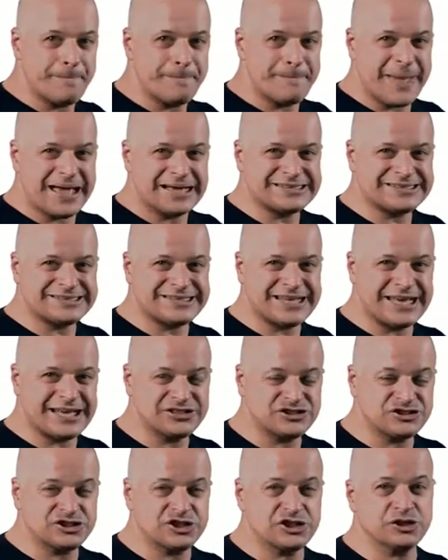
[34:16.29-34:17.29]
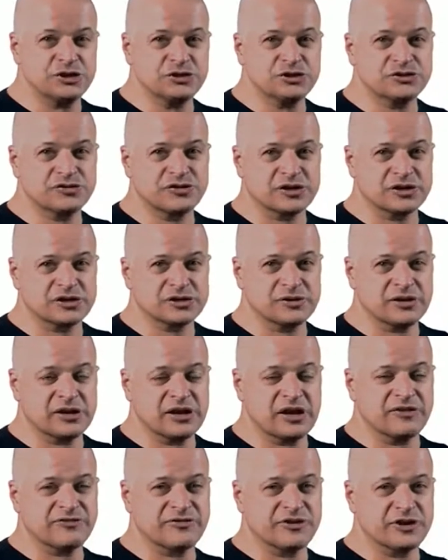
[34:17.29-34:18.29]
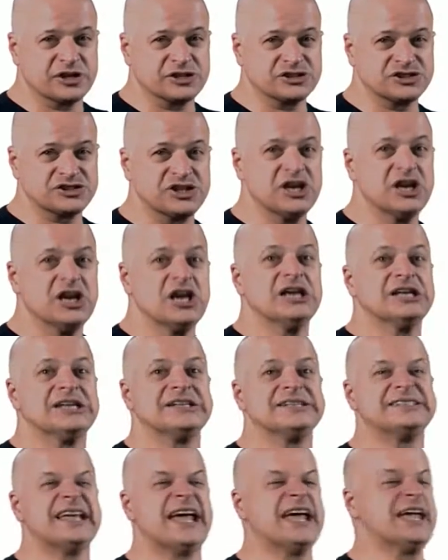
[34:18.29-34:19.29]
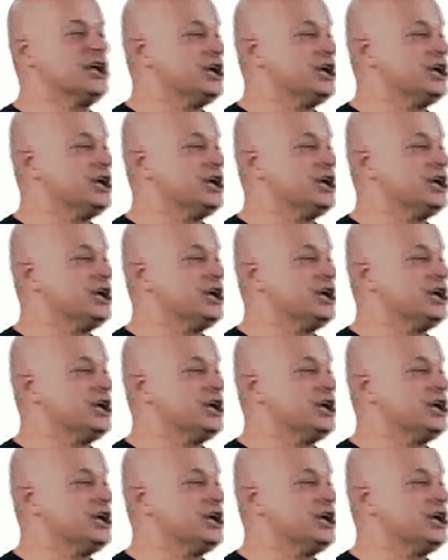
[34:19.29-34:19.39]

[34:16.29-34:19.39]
best tests to use for first to say,